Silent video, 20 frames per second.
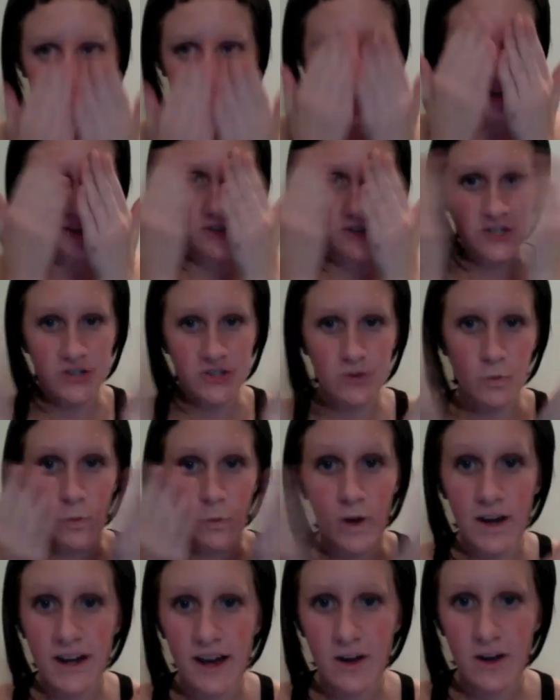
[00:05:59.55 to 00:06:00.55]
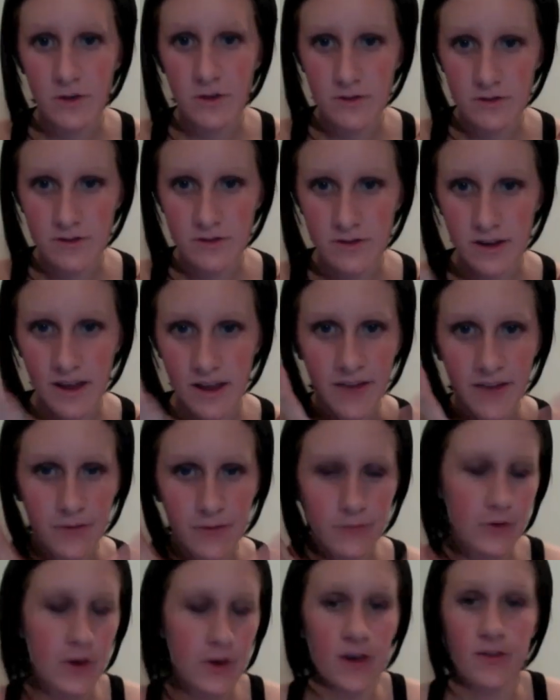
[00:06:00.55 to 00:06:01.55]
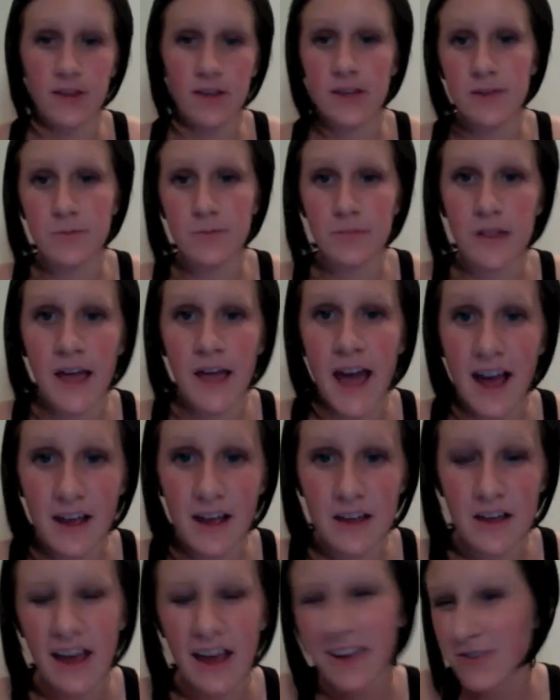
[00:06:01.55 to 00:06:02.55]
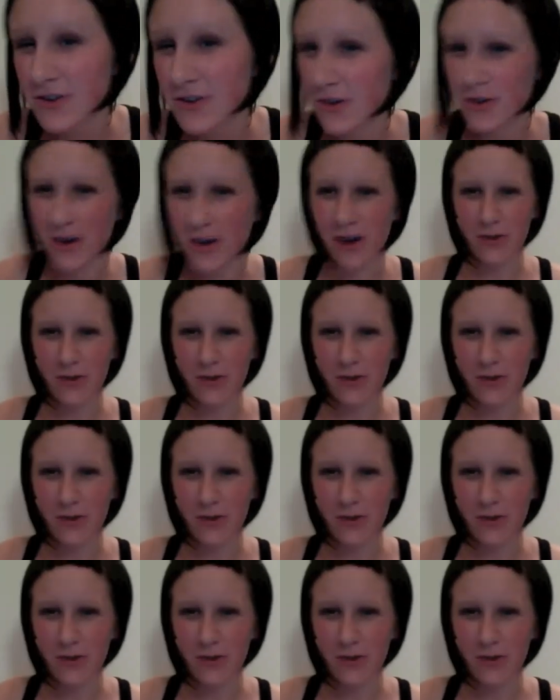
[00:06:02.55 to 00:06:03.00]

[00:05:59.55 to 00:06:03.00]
and just white out if you have like black. I don't know how